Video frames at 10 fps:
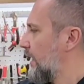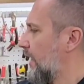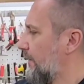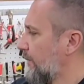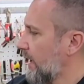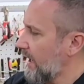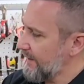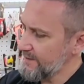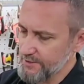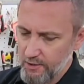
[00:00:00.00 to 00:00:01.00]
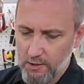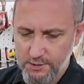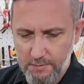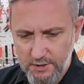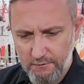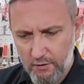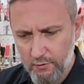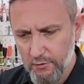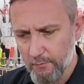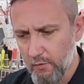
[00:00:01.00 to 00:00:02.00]
A lot of these guitars, especially if you
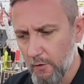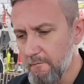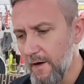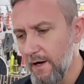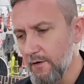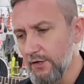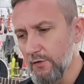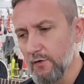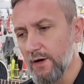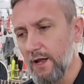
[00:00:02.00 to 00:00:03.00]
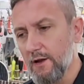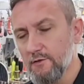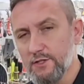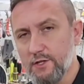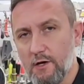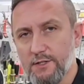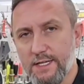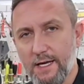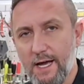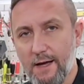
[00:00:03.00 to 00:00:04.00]
go through the profile and you look, a lot of those guitars
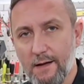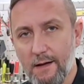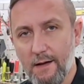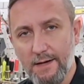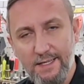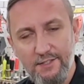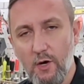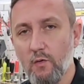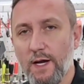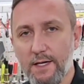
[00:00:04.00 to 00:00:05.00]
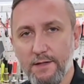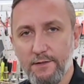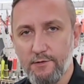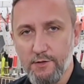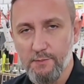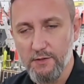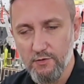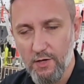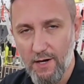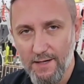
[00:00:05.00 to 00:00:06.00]
get donated to
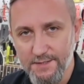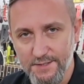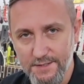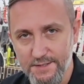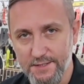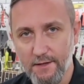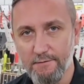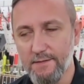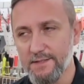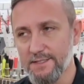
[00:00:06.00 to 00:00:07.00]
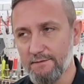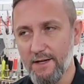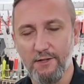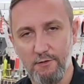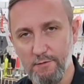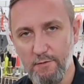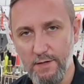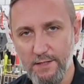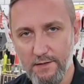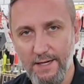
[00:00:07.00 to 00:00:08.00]
special causes and stuff that I do
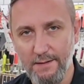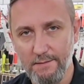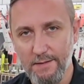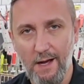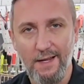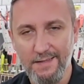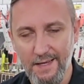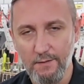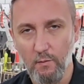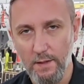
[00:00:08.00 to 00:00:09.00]
for internet content and